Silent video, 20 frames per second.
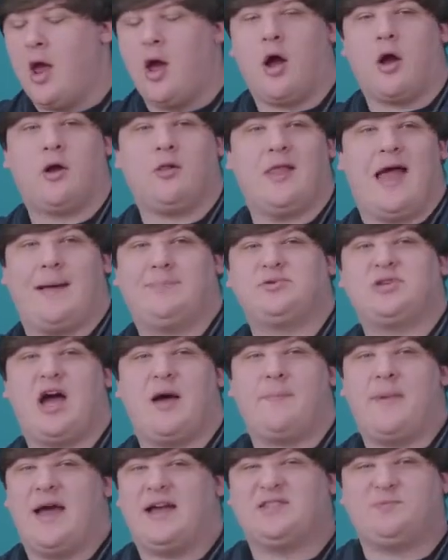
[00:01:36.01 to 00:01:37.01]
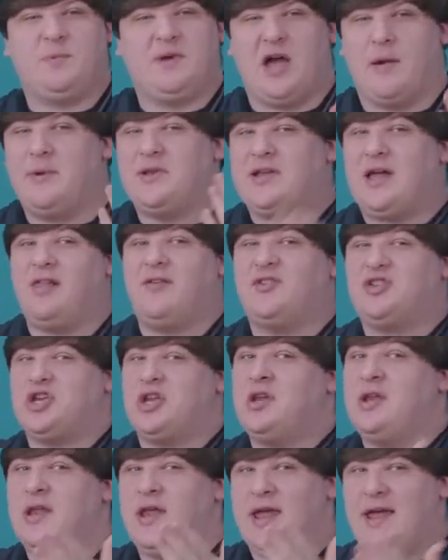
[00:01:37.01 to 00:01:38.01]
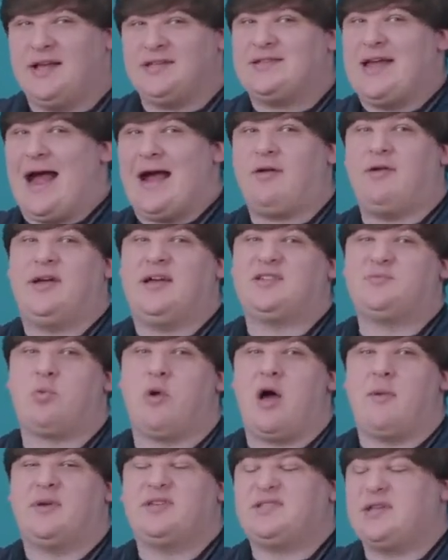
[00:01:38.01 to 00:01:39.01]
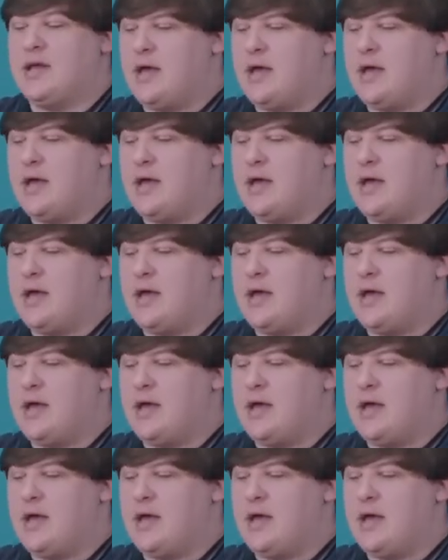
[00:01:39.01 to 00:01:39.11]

Our laptop has become a television exactly as promised.